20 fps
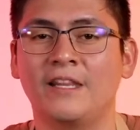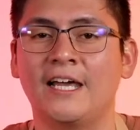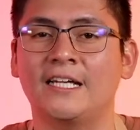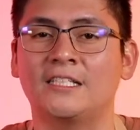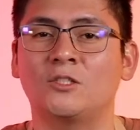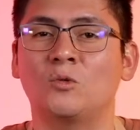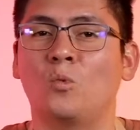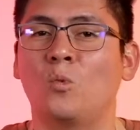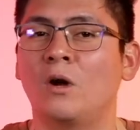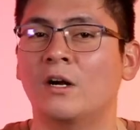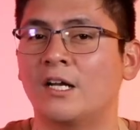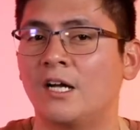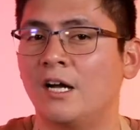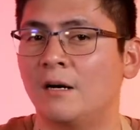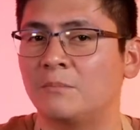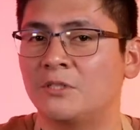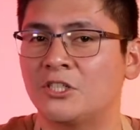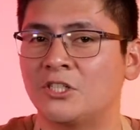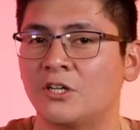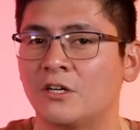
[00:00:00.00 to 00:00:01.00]
that's 1
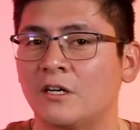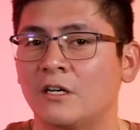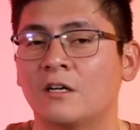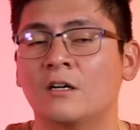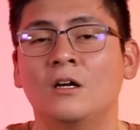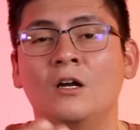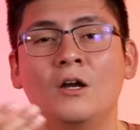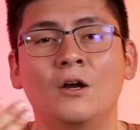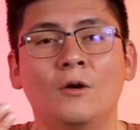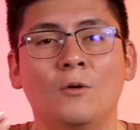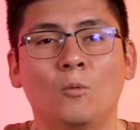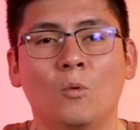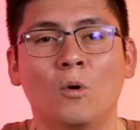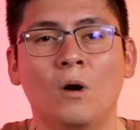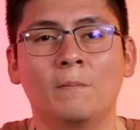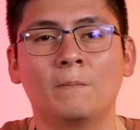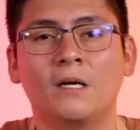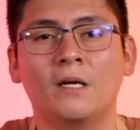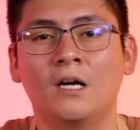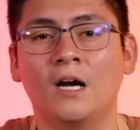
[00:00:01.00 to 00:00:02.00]
cup sugar,
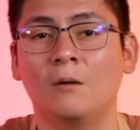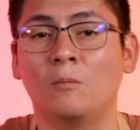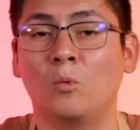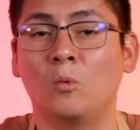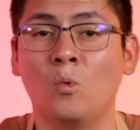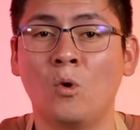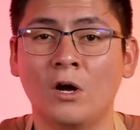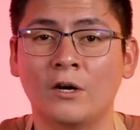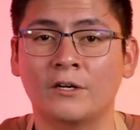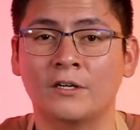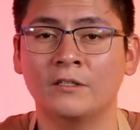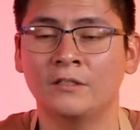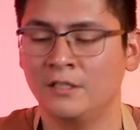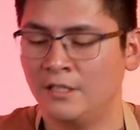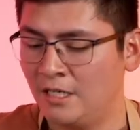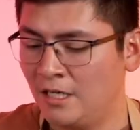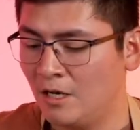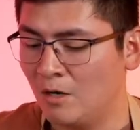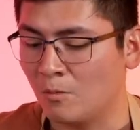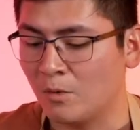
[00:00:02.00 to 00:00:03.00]
1 cup water,
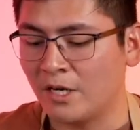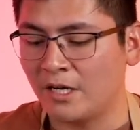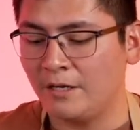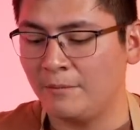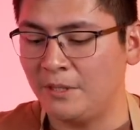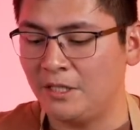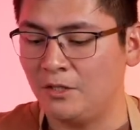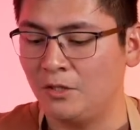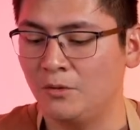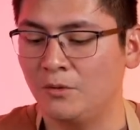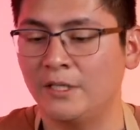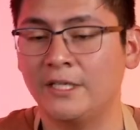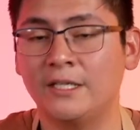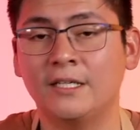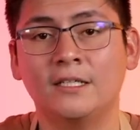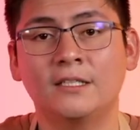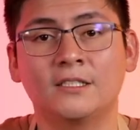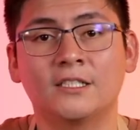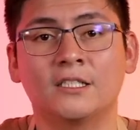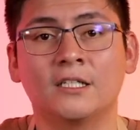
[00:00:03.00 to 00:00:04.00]
we're going to be doing
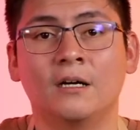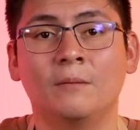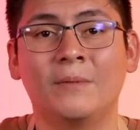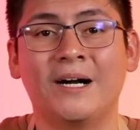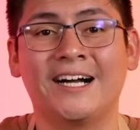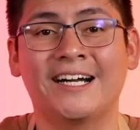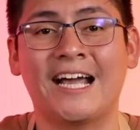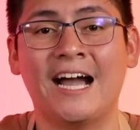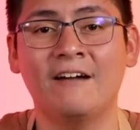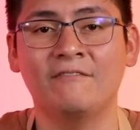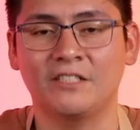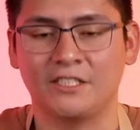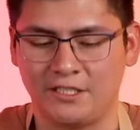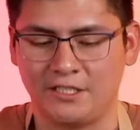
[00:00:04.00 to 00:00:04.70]
some agave